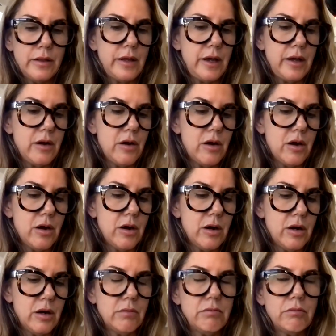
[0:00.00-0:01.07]
They
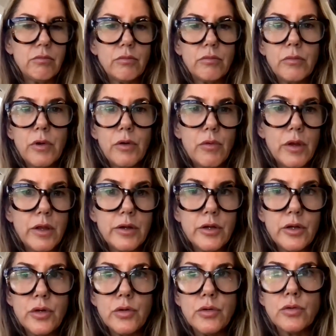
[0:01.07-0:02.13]
are whether
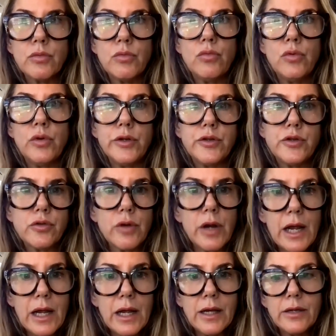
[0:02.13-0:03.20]
you use wood
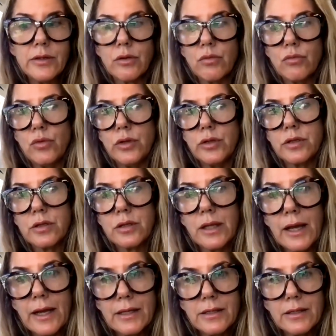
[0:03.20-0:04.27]
trays or wood
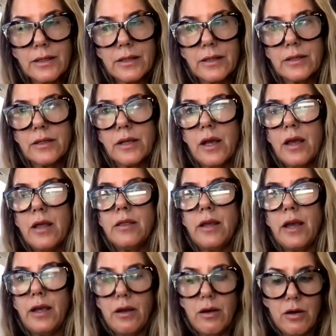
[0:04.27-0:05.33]
slices,
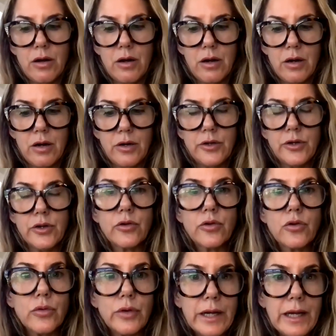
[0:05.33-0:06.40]
they are your
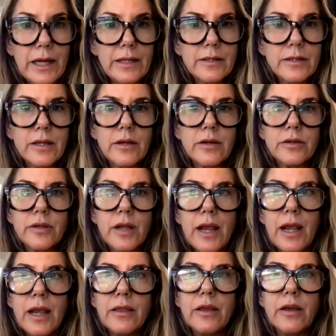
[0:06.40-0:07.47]
greens. They're
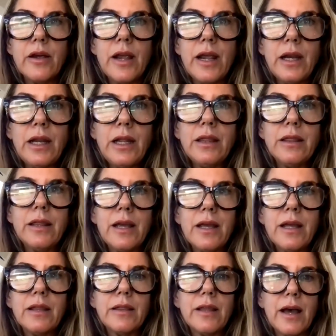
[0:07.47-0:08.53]

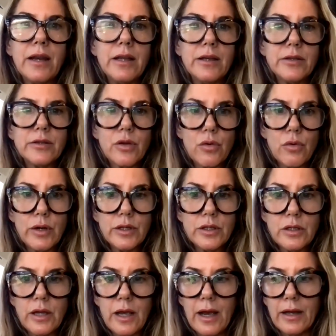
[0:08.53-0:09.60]
anything that is going
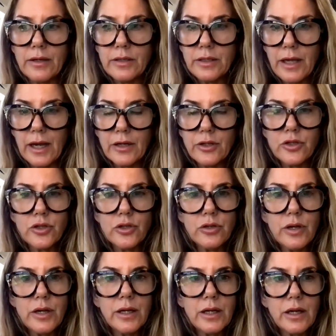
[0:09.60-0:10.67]
to add
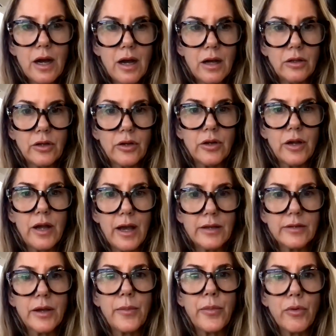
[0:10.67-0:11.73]
texture and color
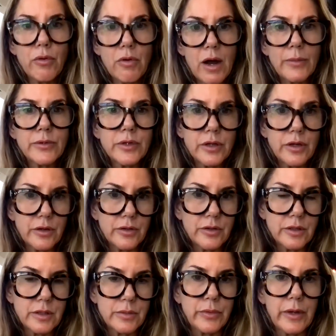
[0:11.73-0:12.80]
as a prop to your
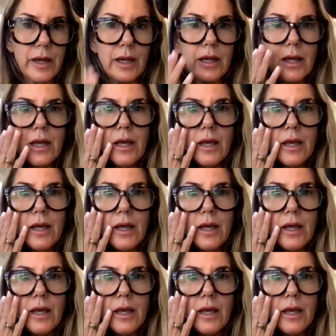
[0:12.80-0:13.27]
display.